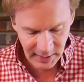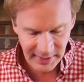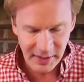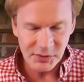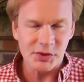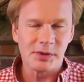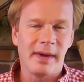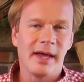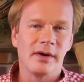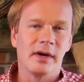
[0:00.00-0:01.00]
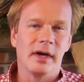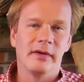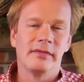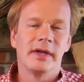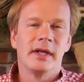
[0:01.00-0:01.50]
And now it's just a matter
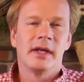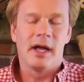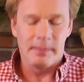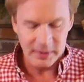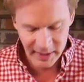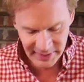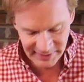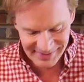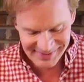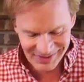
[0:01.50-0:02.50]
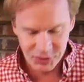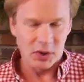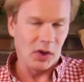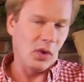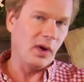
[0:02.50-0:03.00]
of applying an
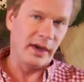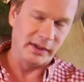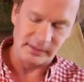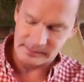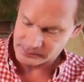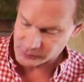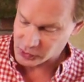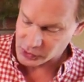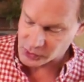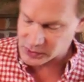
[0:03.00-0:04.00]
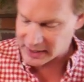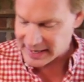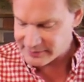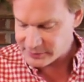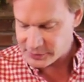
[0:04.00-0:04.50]
essential oil. You could use
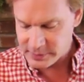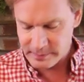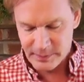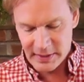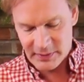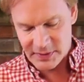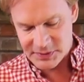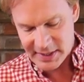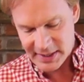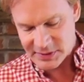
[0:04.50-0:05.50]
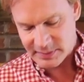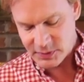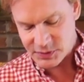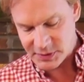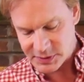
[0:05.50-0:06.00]
lavender. In this case, I'm
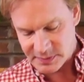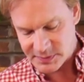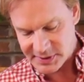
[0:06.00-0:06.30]
using some